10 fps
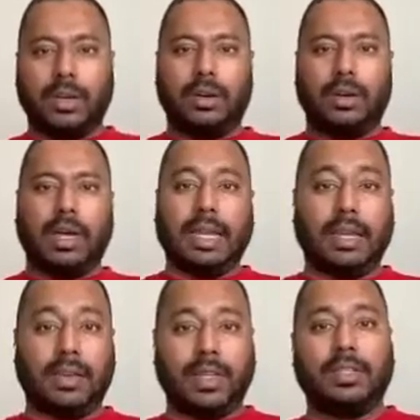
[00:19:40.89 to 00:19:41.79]
and
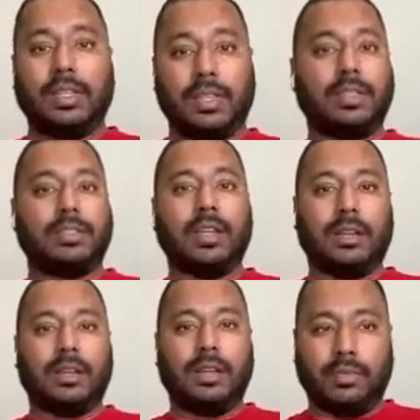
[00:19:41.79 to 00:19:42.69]
even the things that,
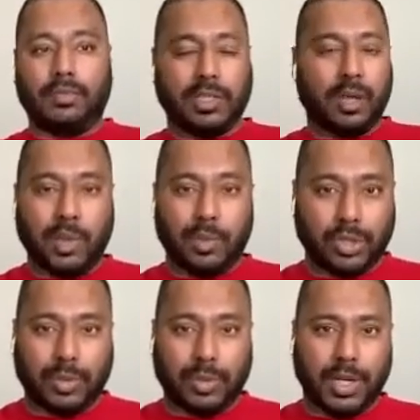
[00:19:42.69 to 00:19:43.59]
like, for example,
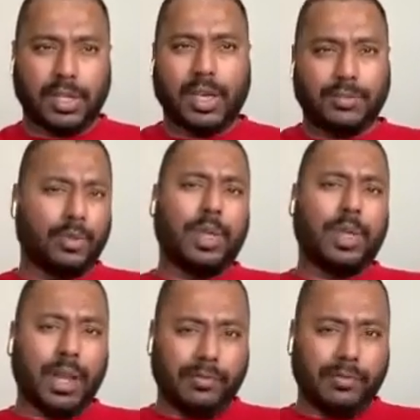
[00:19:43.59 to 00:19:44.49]
Bursa Malaysia, they have so many
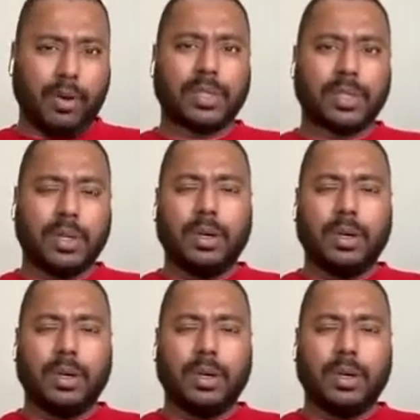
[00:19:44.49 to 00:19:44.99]
platforms